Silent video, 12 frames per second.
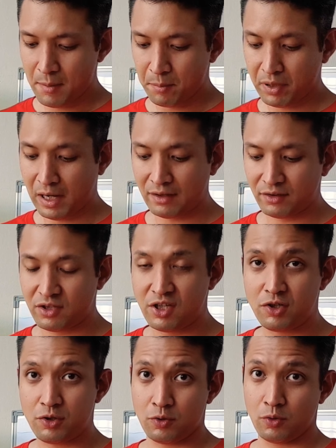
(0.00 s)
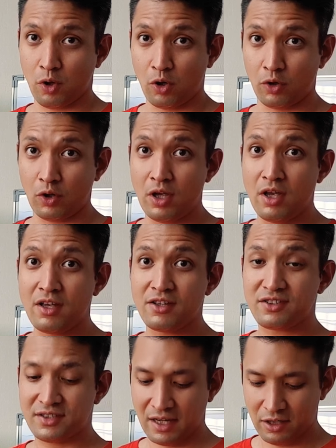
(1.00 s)
plant tissue or
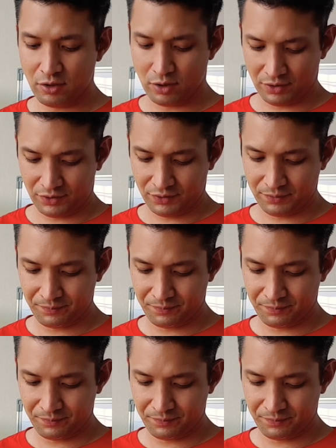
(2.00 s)
cellulose.